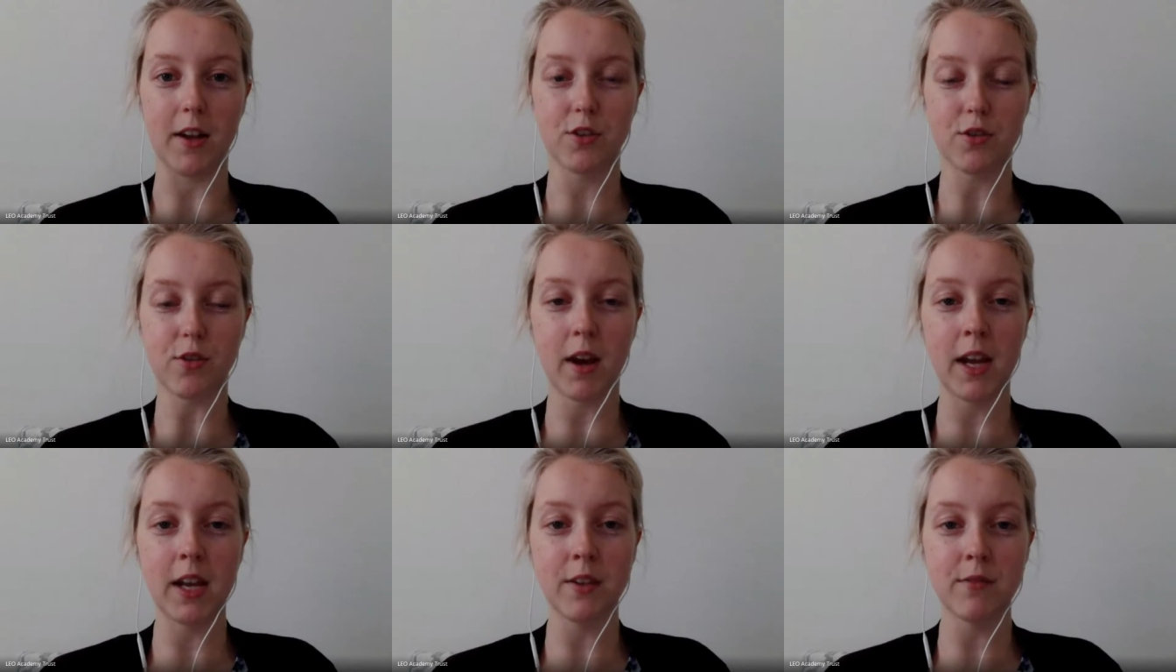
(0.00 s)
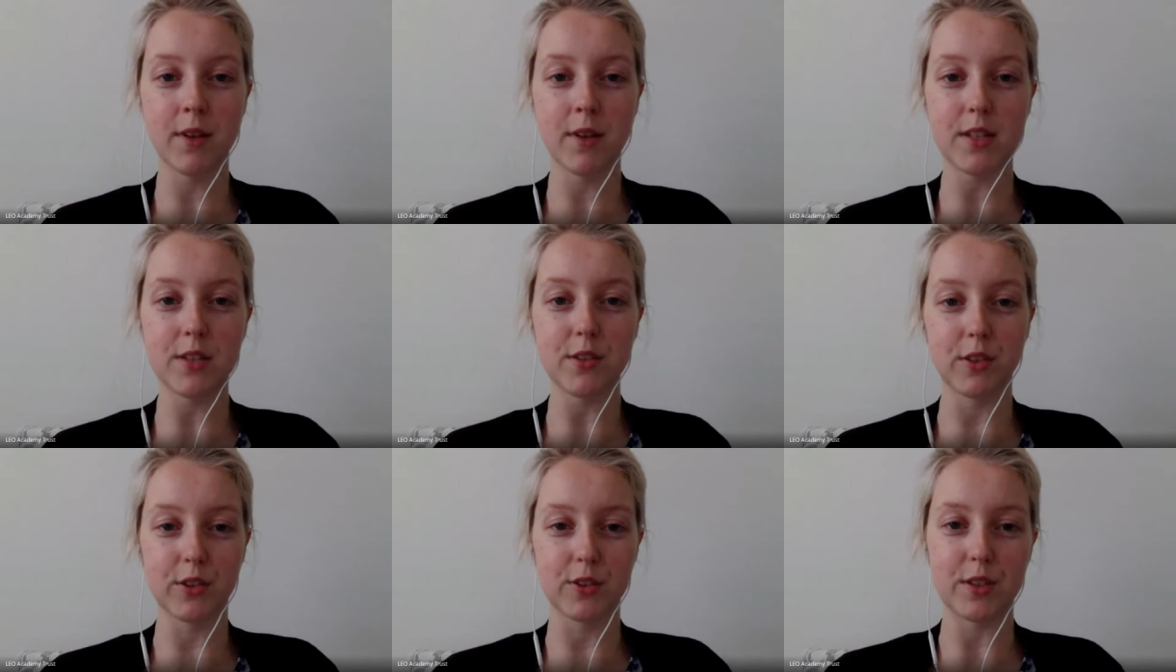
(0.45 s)
training
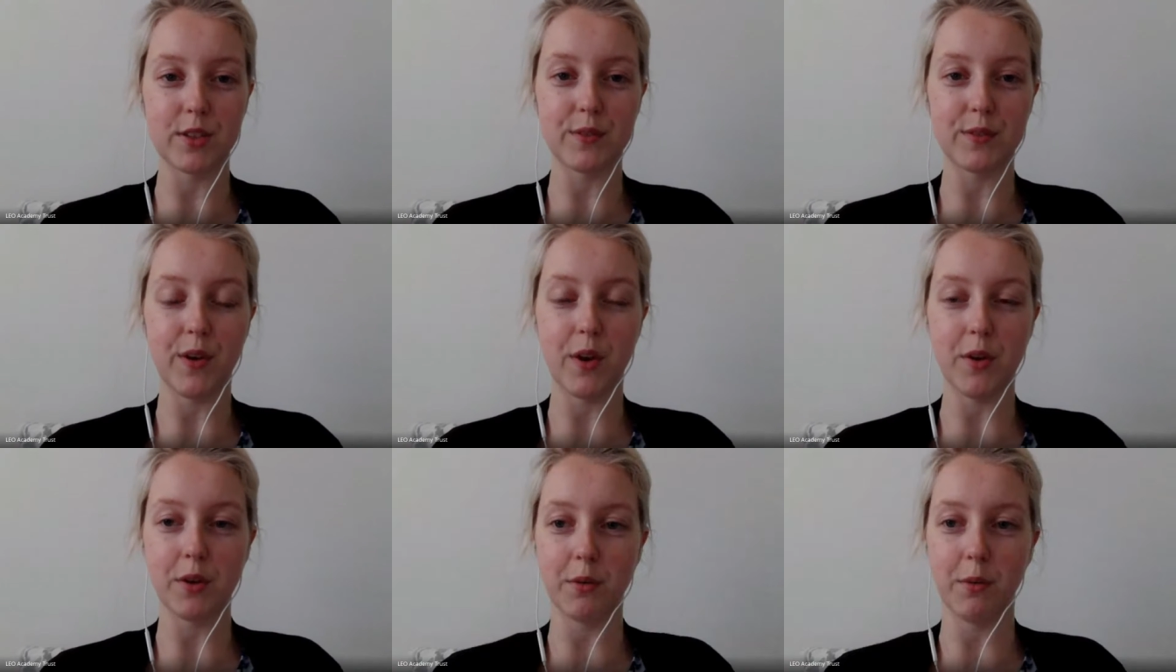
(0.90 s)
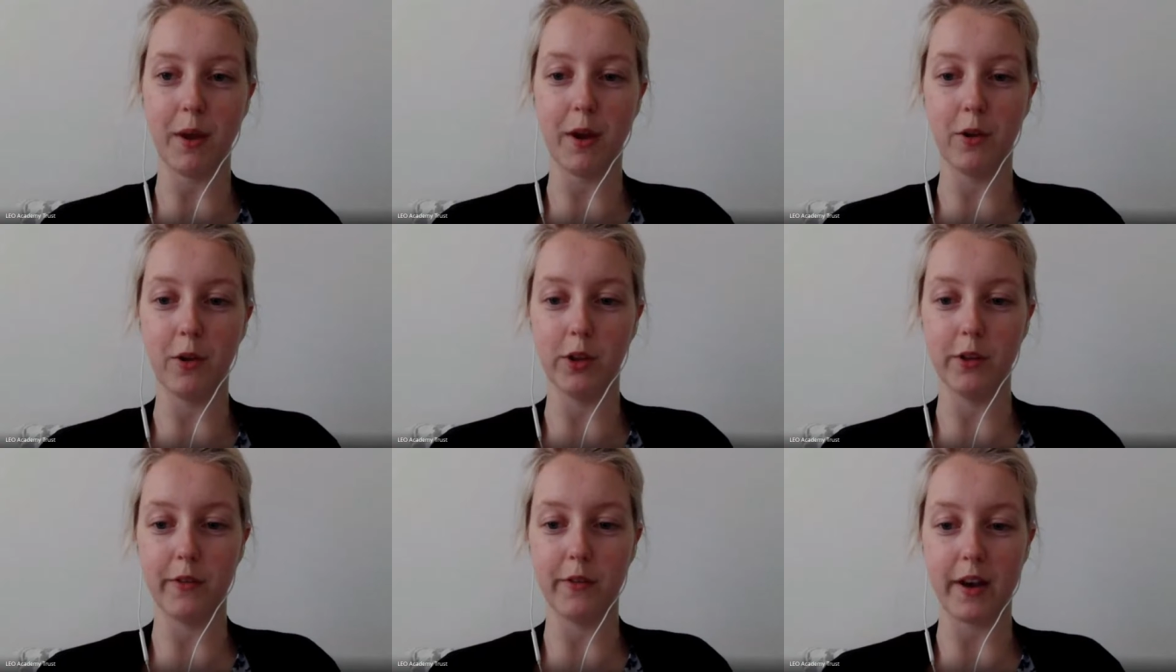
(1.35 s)
resources folder where
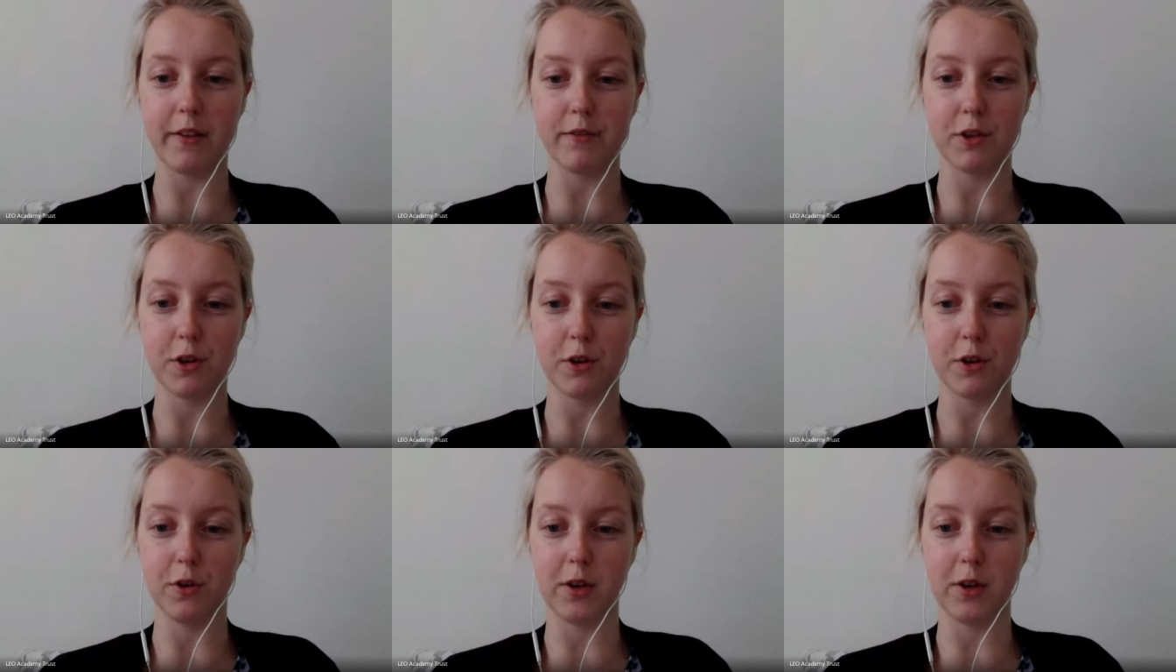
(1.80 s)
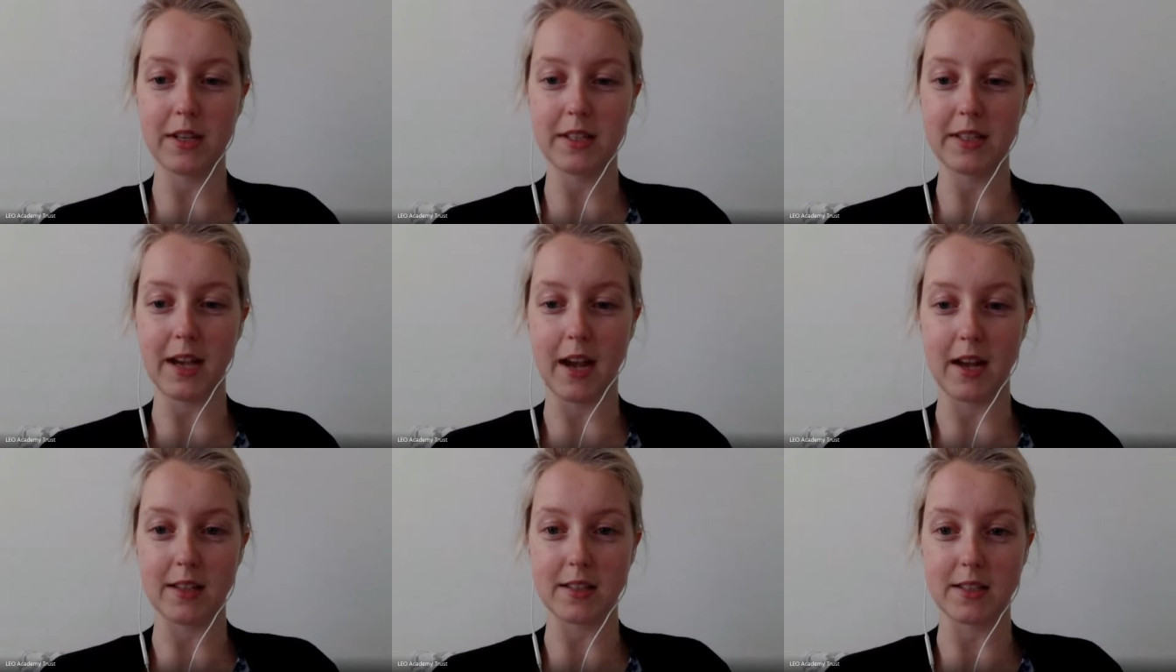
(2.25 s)
all of our recordings
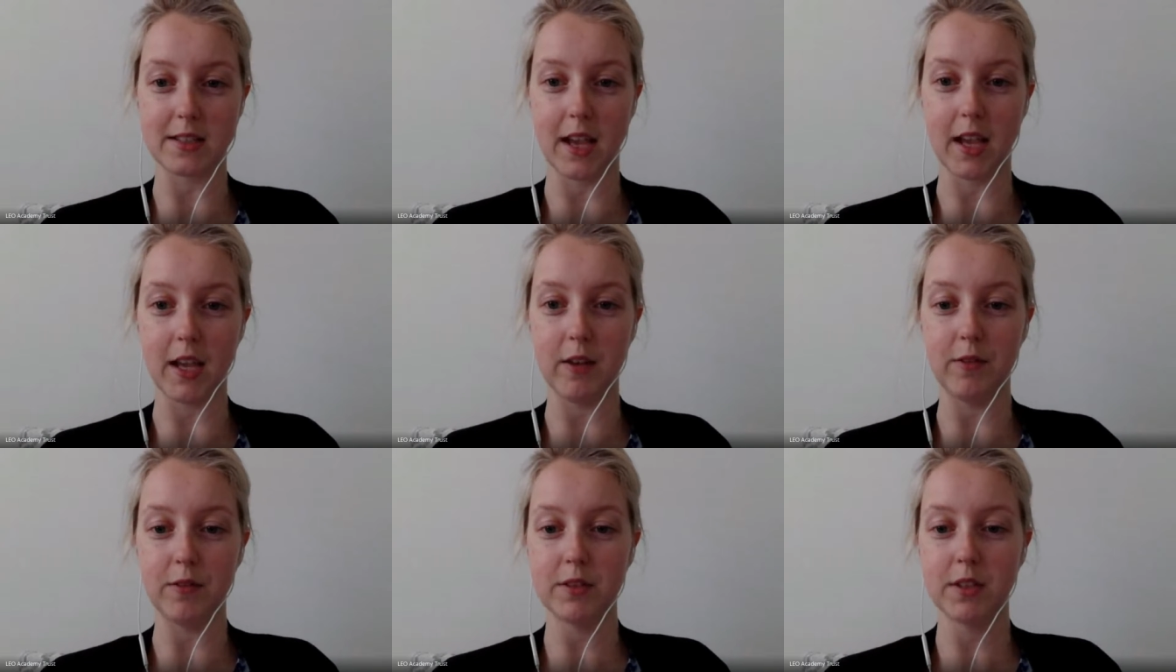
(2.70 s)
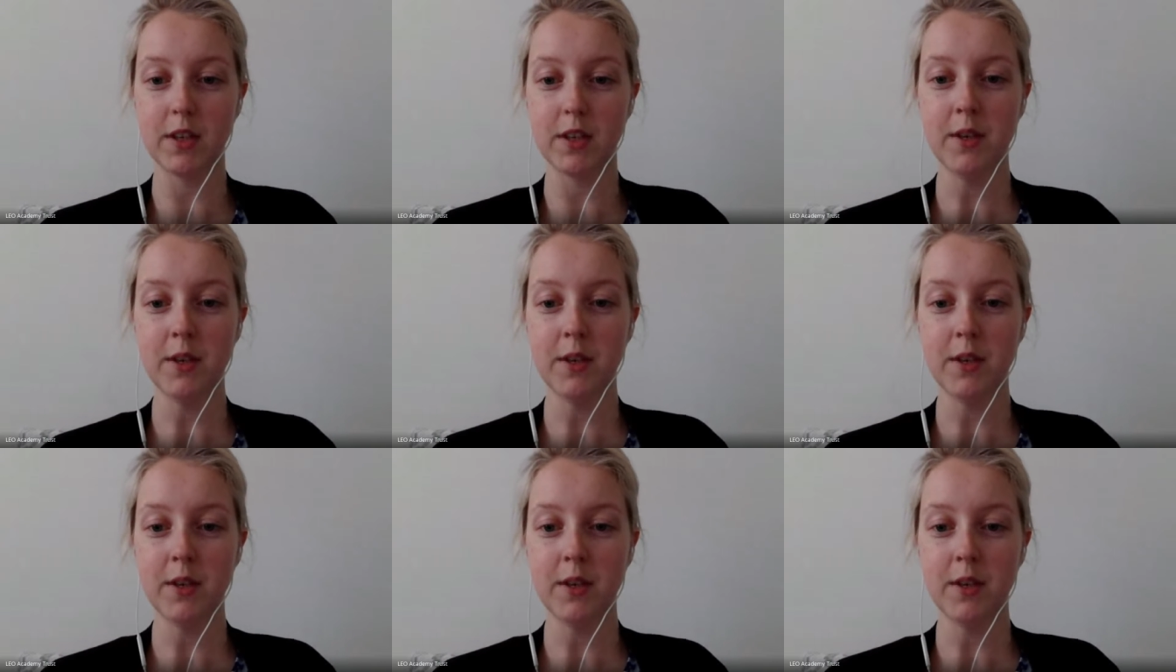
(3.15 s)
are saved.